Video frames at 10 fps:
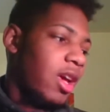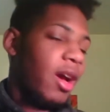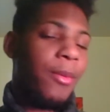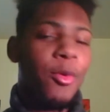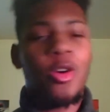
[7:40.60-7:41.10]

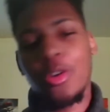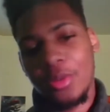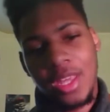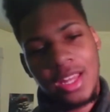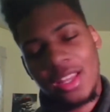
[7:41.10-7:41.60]
more on
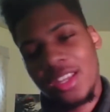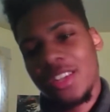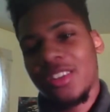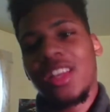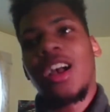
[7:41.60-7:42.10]
that
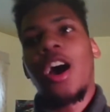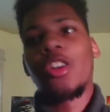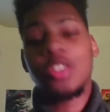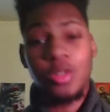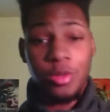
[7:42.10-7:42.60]
later. Like
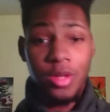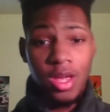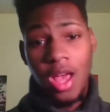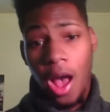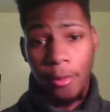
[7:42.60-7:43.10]
also,
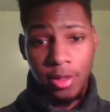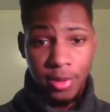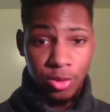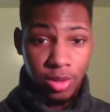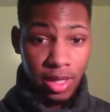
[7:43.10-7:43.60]
I'm gonna be
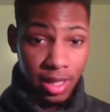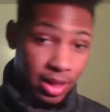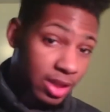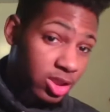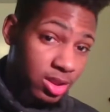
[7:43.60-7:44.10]
doing a
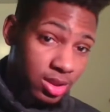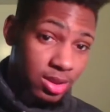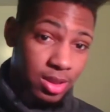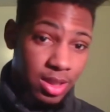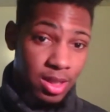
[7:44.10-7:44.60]

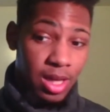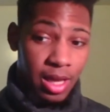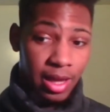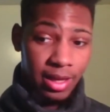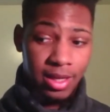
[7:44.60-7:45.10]
collections
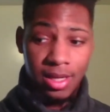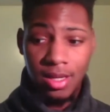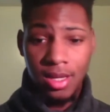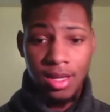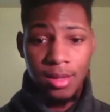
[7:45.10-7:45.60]
like
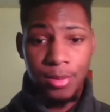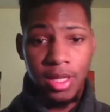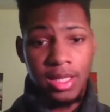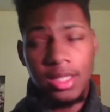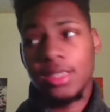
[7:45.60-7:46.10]

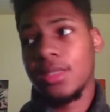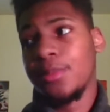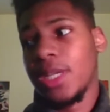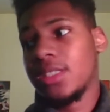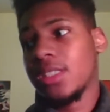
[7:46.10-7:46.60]
playlist,
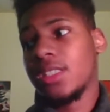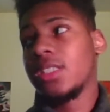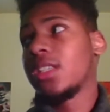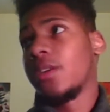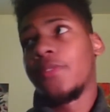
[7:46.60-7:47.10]

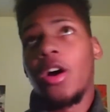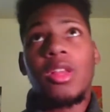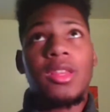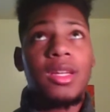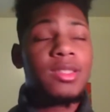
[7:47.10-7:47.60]
basically of
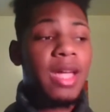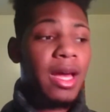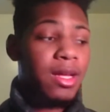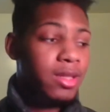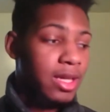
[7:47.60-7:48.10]
all things that I
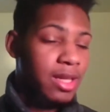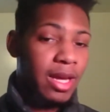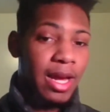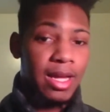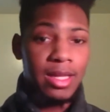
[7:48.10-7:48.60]
collect.
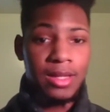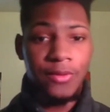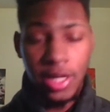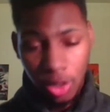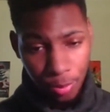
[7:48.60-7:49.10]
Like I collect
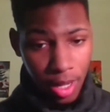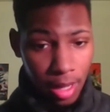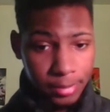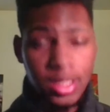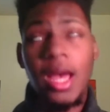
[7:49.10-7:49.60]
Funko
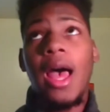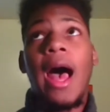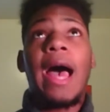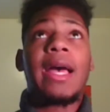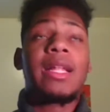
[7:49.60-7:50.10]
Pops.
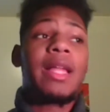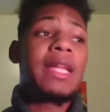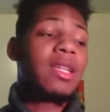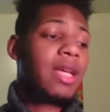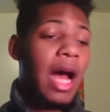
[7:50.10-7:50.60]
I
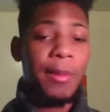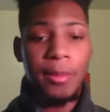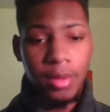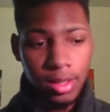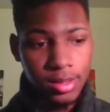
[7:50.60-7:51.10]
collect comic
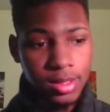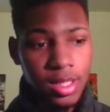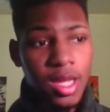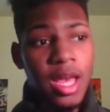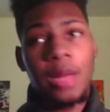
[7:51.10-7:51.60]
books,
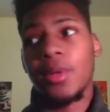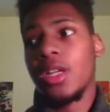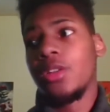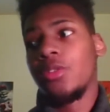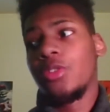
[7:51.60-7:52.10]
and I'm
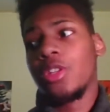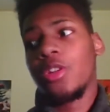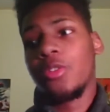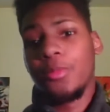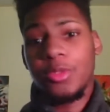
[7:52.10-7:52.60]
gonna do you
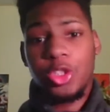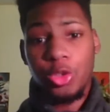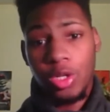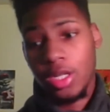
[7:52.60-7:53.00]
know short